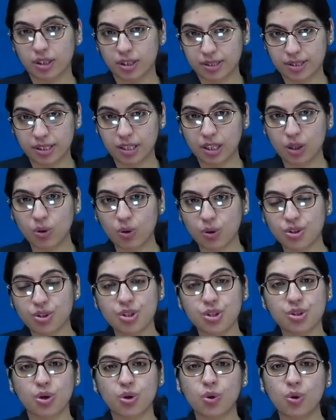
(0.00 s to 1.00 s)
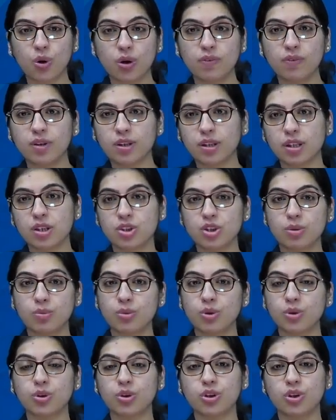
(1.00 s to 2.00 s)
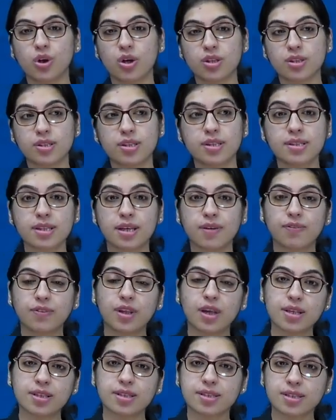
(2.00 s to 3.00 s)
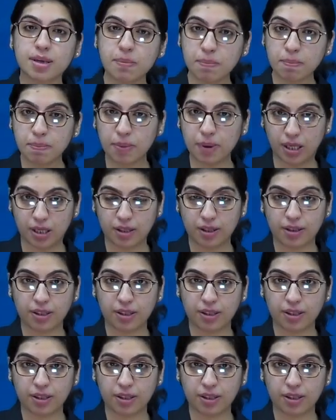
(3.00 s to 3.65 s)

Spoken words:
silicosis or Kohlberger's pneumoconiosis, if they are simple,